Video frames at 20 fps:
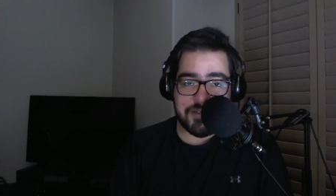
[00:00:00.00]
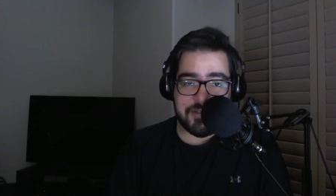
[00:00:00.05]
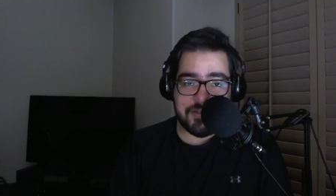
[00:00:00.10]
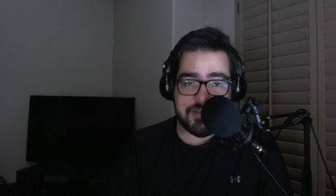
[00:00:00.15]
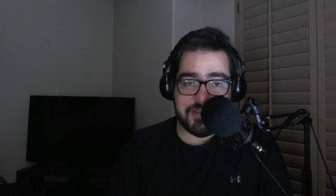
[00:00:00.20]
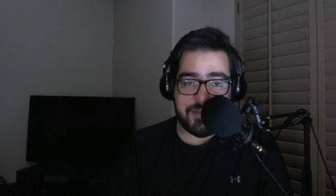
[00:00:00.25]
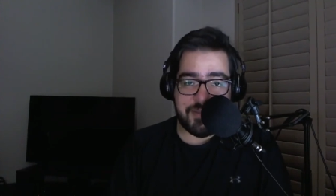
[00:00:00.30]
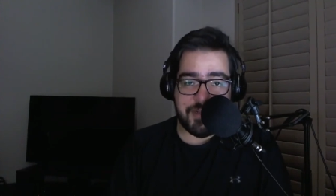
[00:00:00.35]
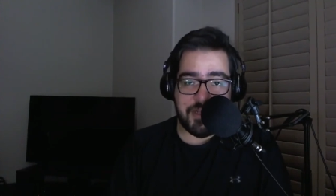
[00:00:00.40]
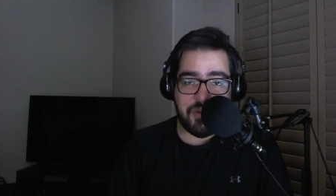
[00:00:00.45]

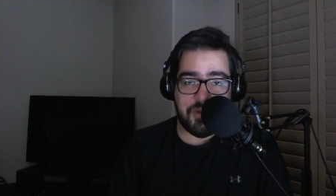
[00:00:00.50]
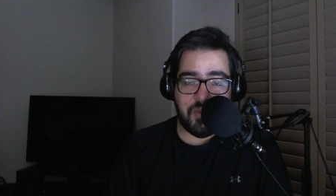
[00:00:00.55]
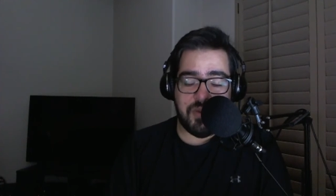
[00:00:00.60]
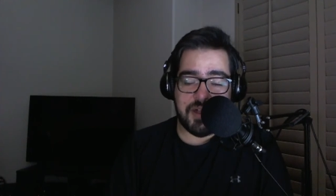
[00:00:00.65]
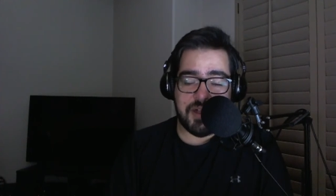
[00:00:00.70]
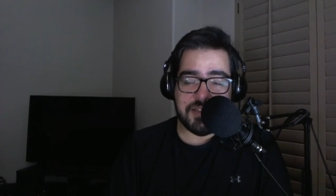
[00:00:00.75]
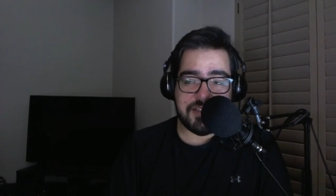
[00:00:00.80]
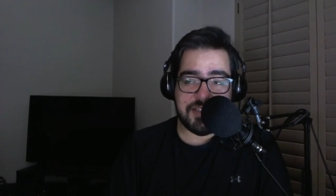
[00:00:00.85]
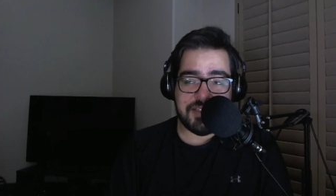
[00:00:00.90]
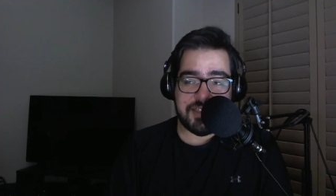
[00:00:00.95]
Somebody who
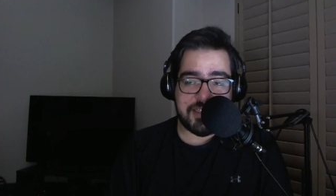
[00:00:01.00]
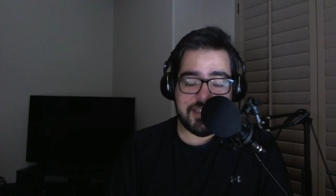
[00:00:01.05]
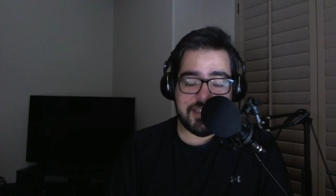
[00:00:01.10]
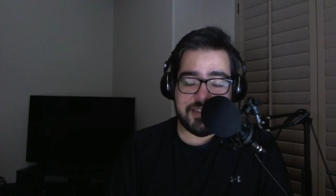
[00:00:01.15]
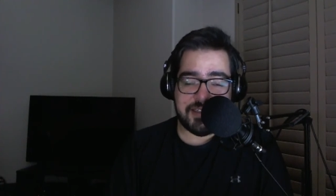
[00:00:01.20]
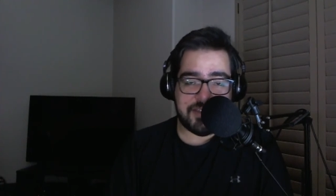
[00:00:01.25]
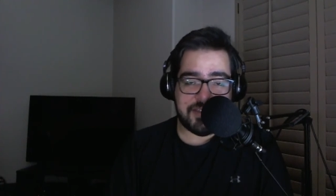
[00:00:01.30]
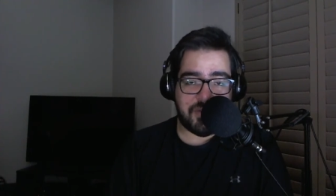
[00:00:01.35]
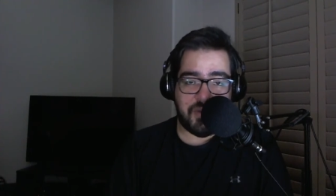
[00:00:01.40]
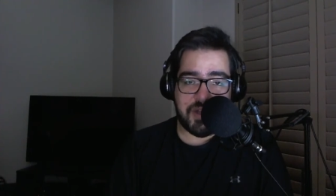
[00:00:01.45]
wants to lead
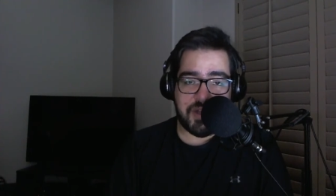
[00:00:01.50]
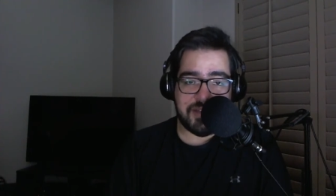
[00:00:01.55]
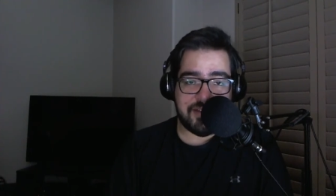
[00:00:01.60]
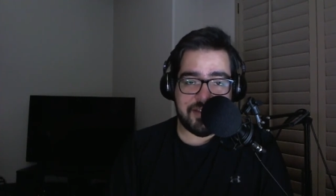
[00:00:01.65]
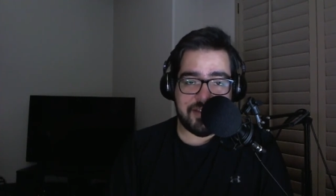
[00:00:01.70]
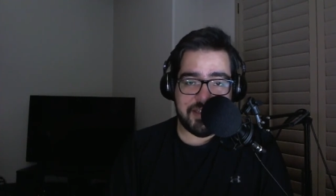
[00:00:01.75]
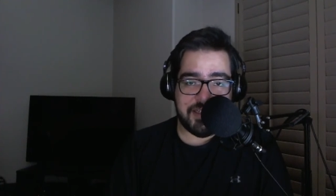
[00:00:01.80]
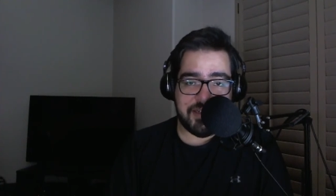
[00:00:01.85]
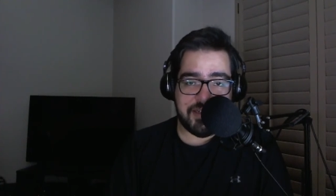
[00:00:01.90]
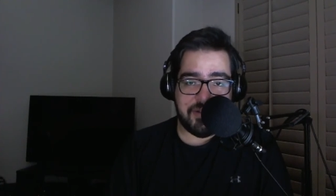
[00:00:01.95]
doesn't want to
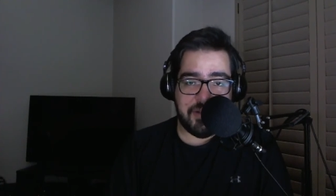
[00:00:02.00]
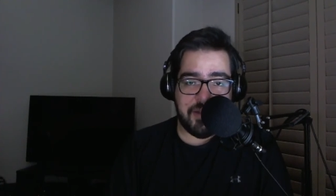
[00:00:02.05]
lead.